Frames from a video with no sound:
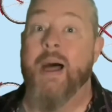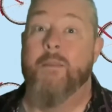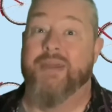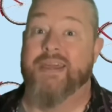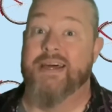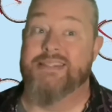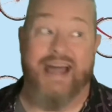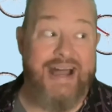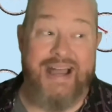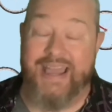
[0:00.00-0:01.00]
because
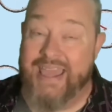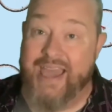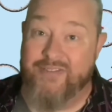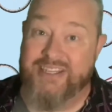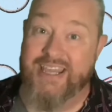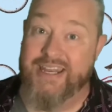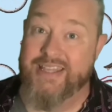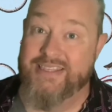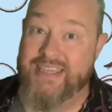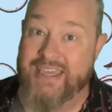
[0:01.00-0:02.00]
I have a
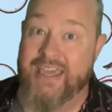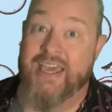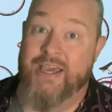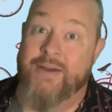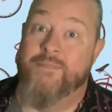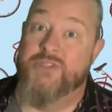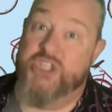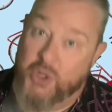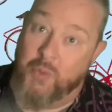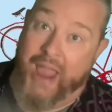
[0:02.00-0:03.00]
tendency
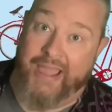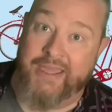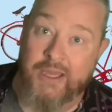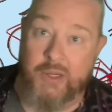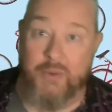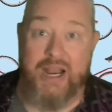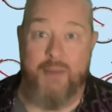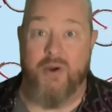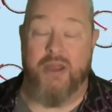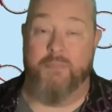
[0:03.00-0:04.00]
to wreck when I'm
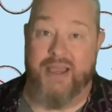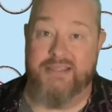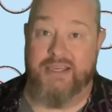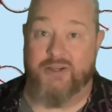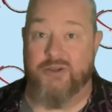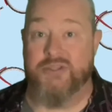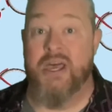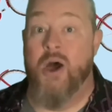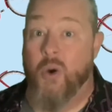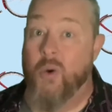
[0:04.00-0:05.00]
on bicycles
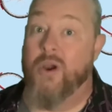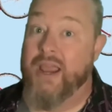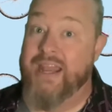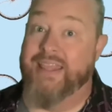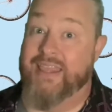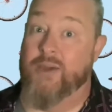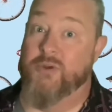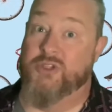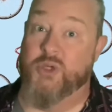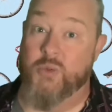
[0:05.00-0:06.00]
or anything
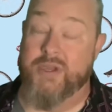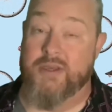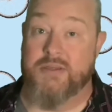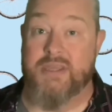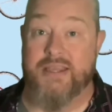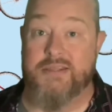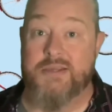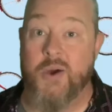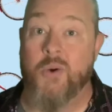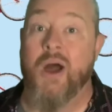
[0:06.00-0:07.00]
with two wheels. And
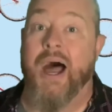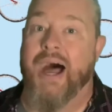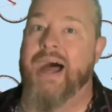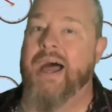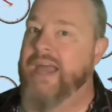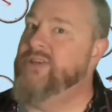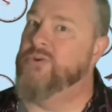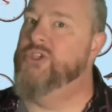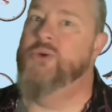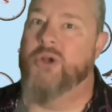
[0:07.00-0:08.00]
so I don't
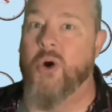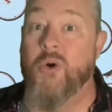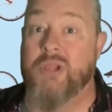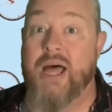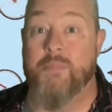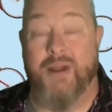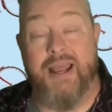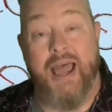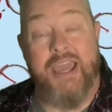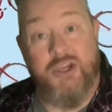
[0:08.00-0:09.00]
do it a whole lot, but
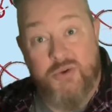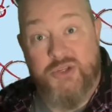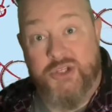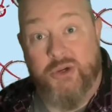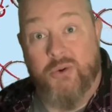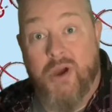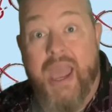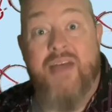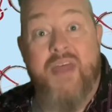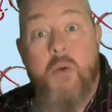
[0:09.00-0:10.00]
I used to,
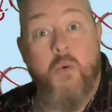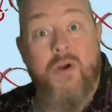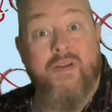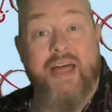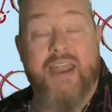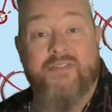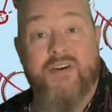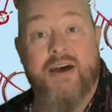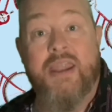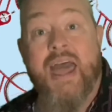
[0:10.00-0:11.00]
and they were a lot of
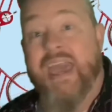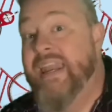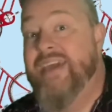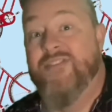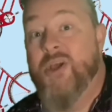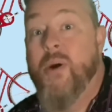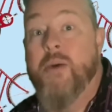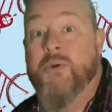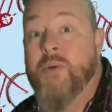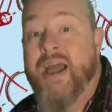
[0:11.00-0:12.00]
fun. And even though I
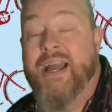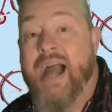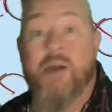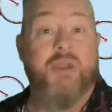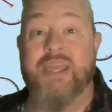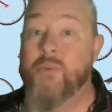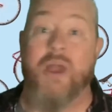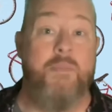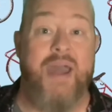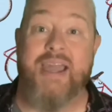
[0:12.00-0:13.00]
would wreck, I would get
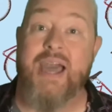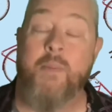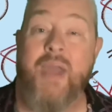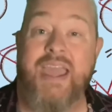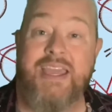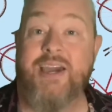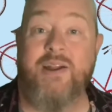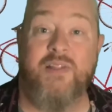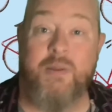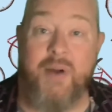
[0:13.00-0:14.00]
right back up and get
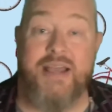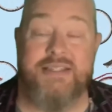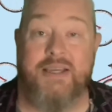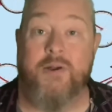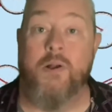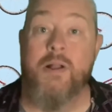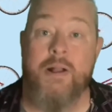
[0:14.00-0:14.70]
on the bicycle.